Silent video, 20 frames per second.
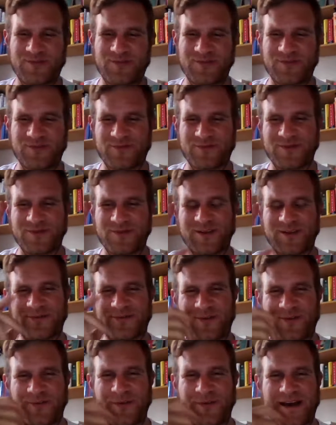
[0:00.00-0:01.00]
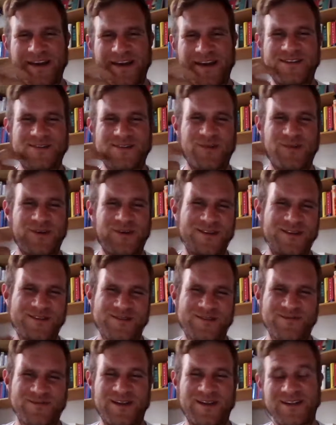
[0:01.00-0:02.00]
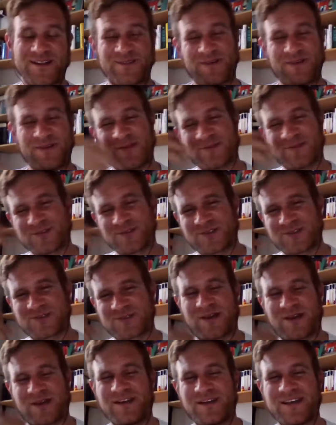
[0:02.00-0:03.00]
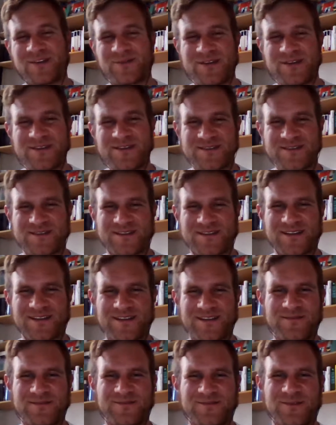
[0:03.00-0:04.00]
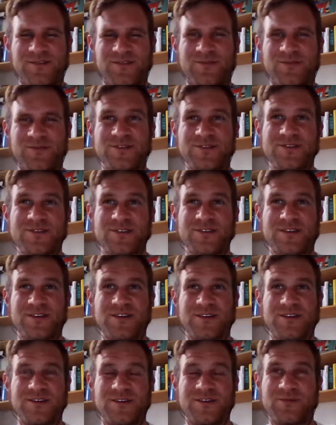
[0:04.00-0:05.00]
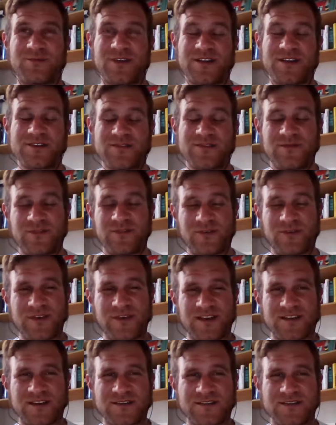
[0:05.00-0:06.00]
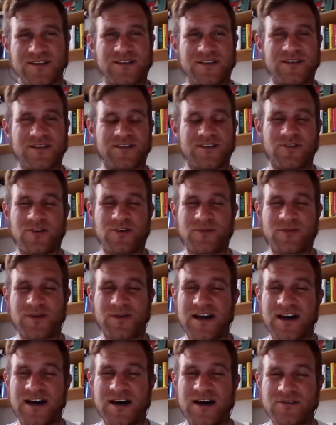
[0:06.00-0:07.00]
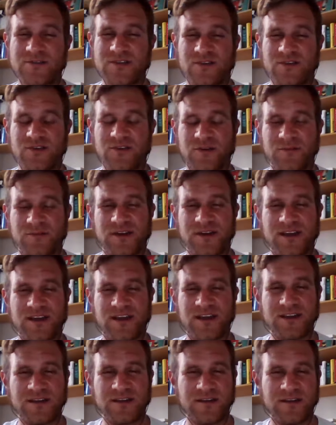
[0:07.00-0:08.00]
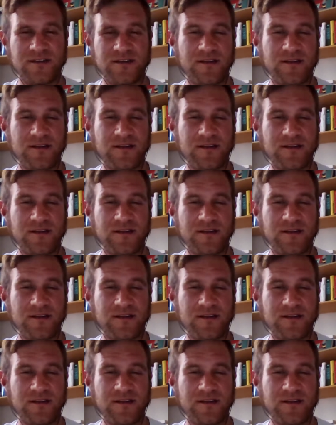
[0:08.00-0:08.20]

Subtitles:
Well, from my experience when I was traveling recently, what was impressive for me, I stayed at Urban House in Copenhagen.